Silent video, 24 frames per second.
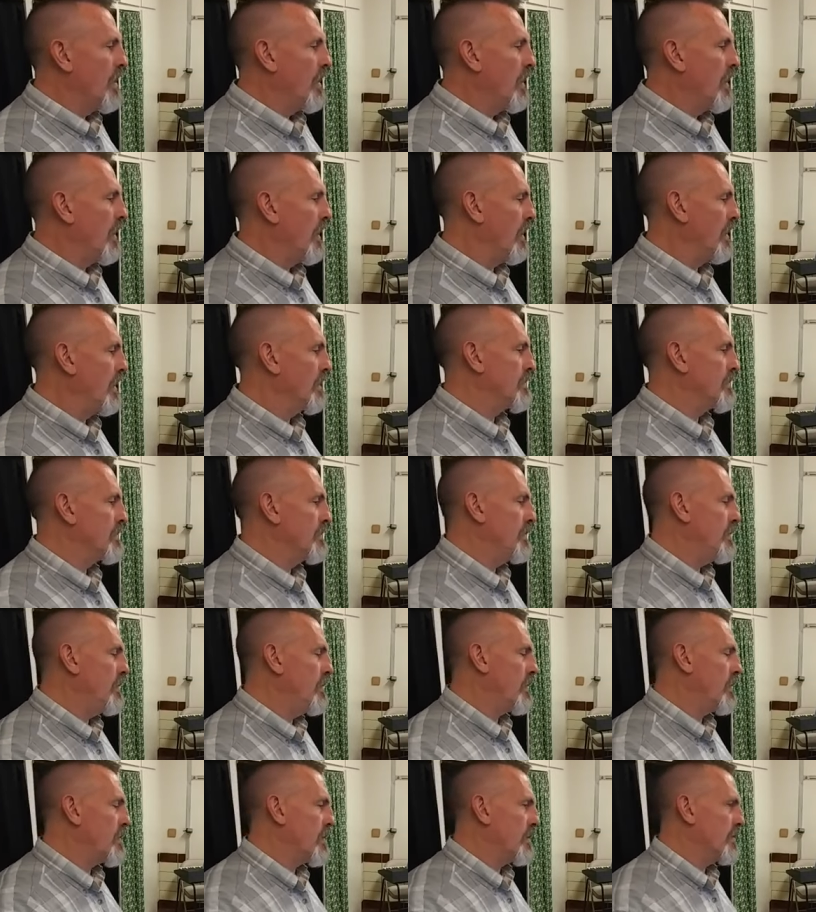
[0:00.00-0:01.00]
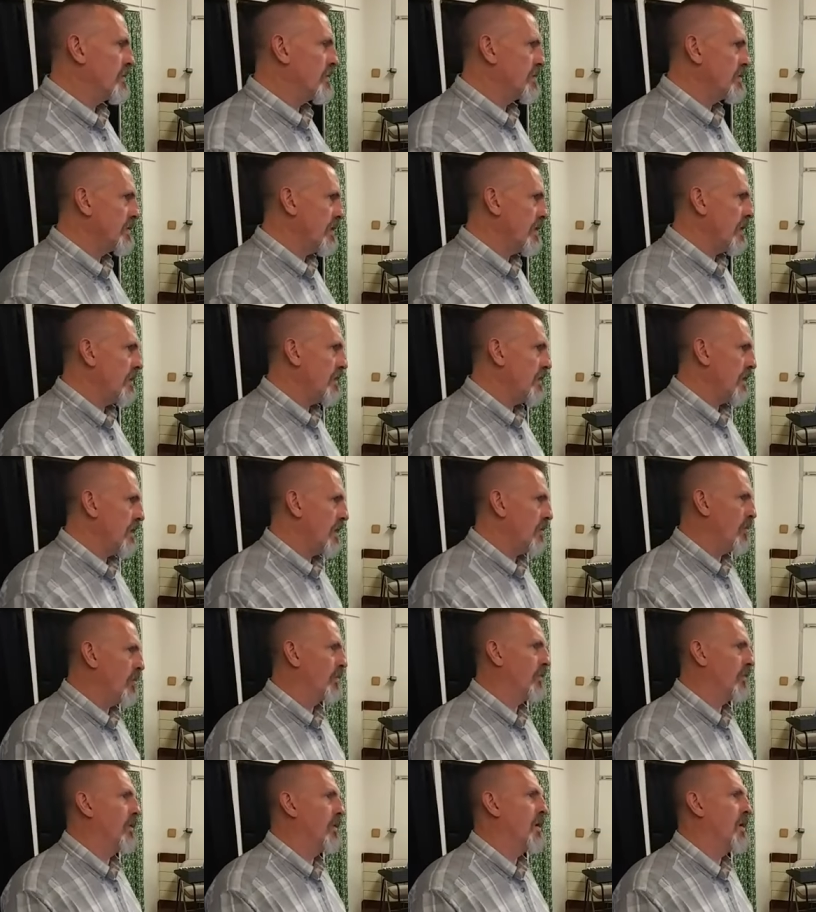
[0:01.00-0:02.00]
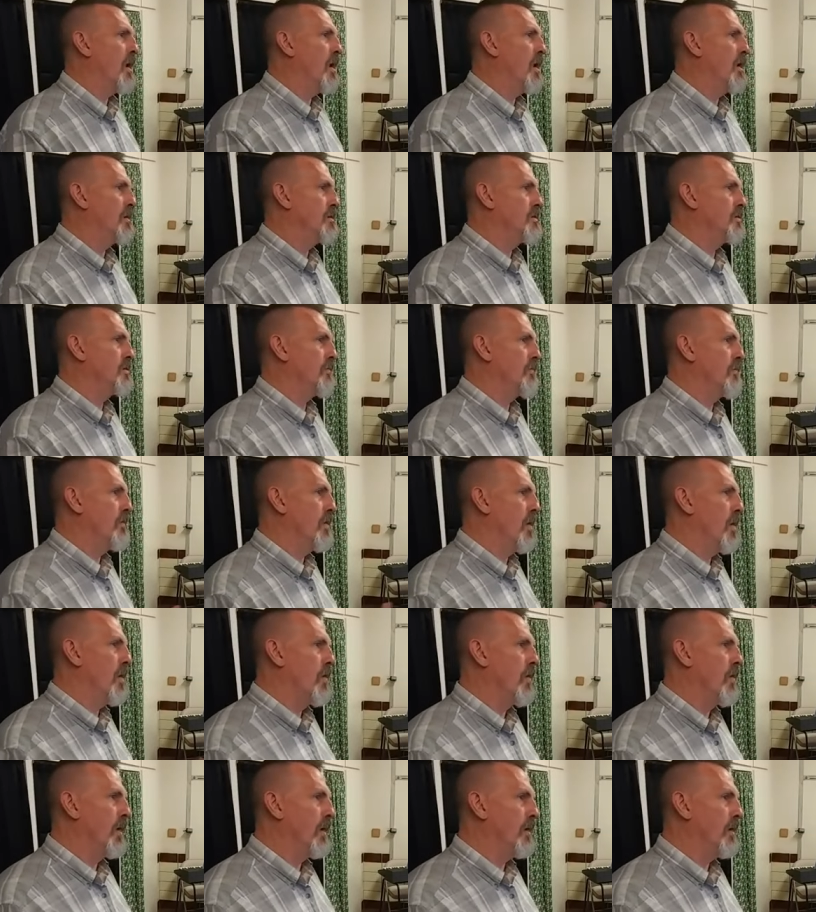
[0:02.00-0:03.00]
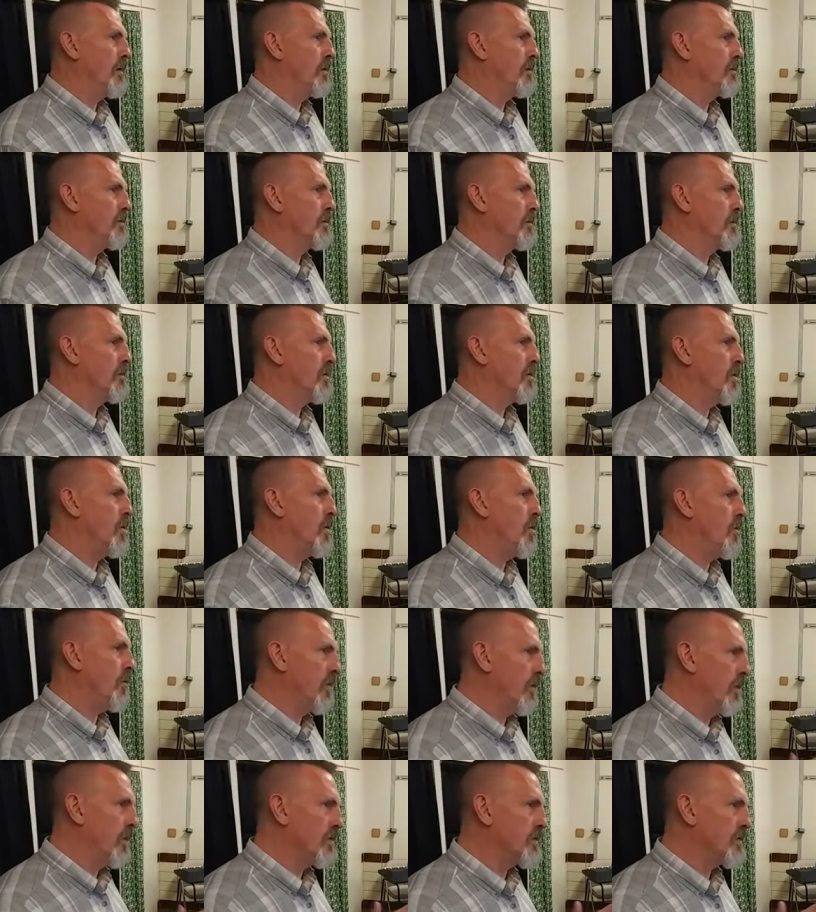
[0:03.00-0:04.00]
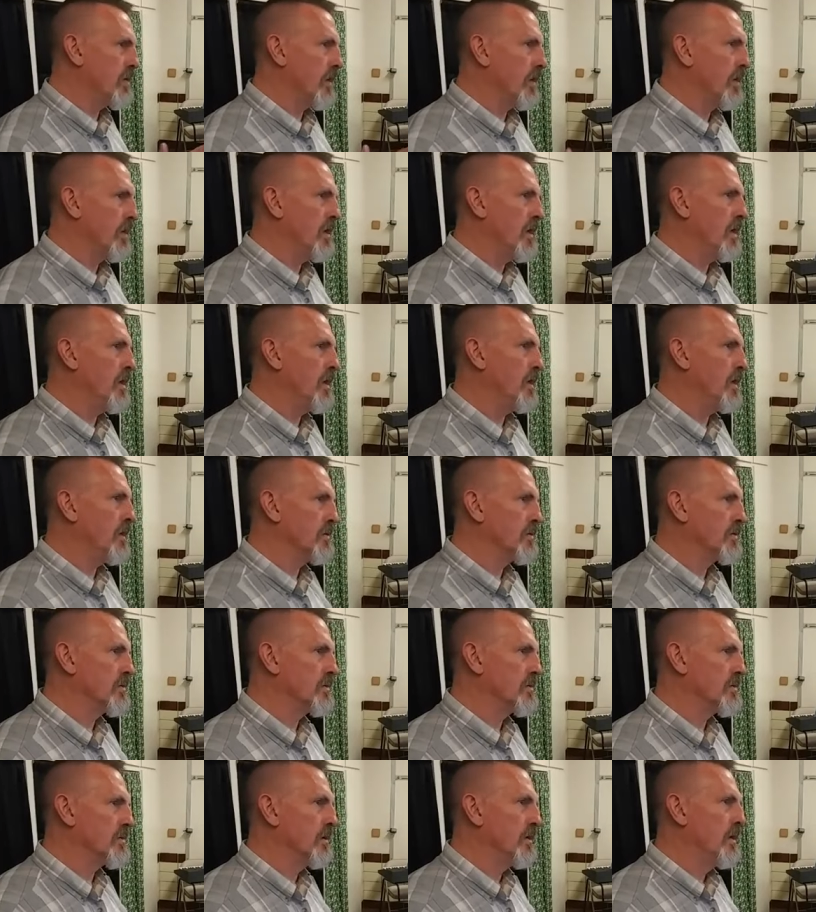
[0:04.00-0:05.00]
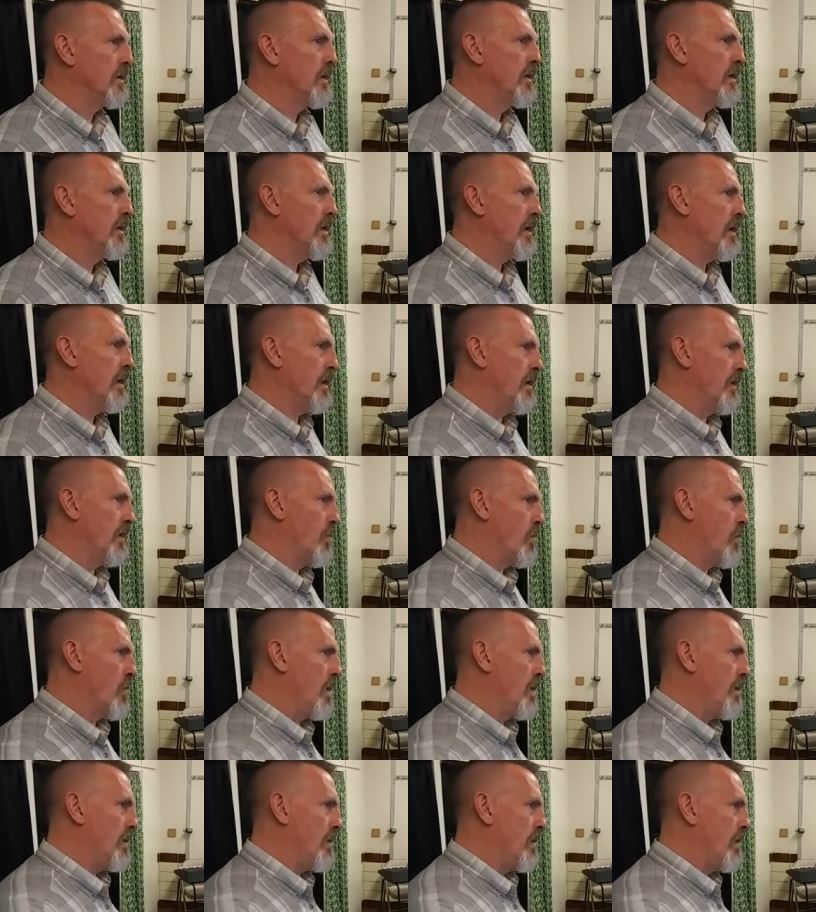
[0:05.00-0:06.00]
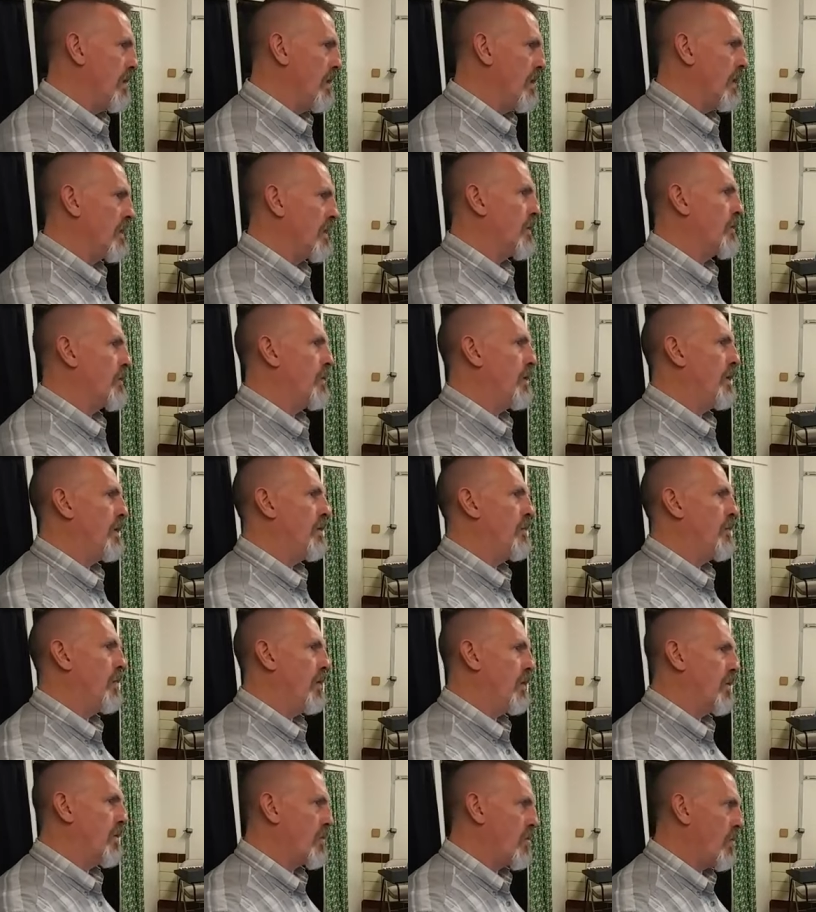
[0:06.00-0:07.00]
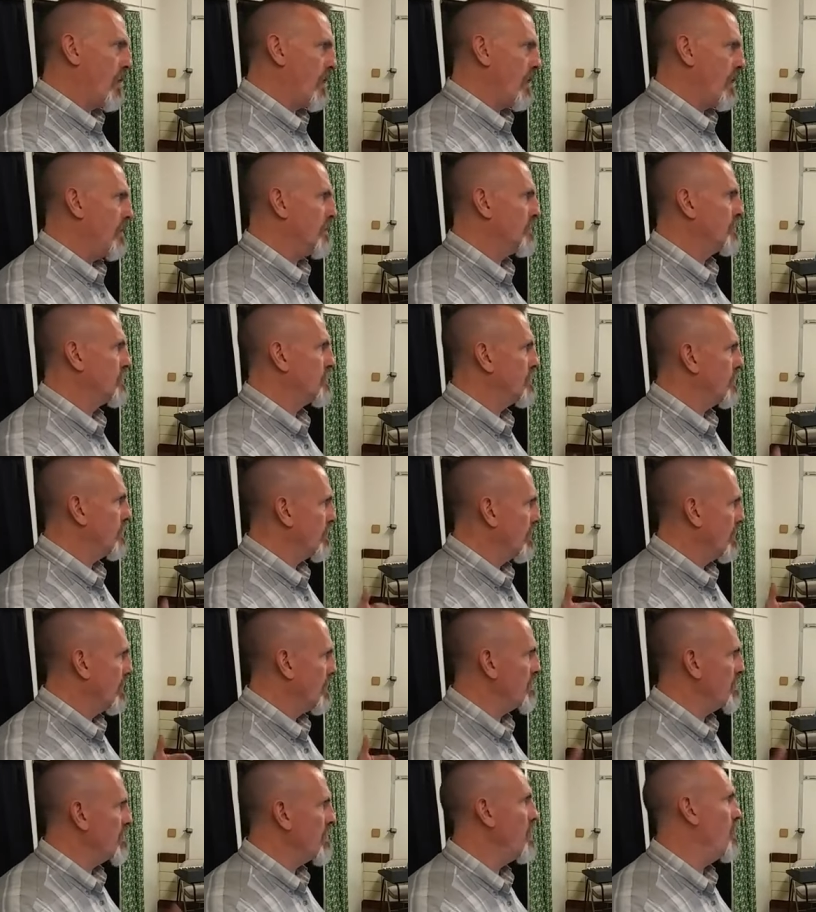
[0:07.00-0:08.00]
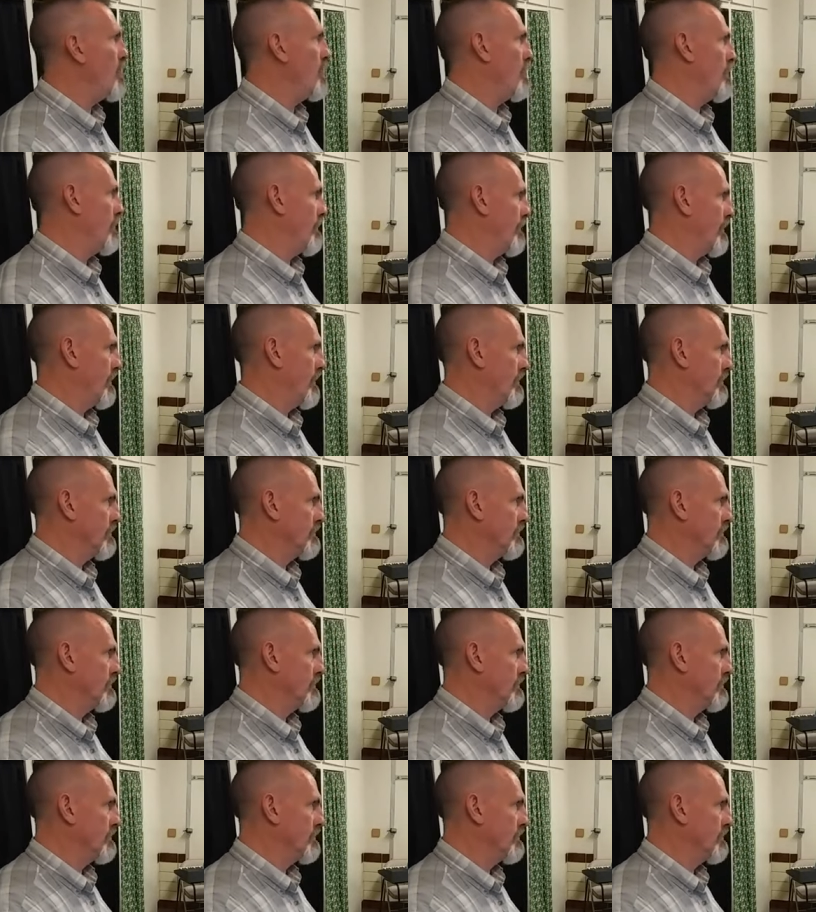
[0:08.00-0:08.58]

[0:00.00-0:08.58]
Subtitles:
And if you can say that with knowledge of knowing who that it's against and what iniquity requires to remove,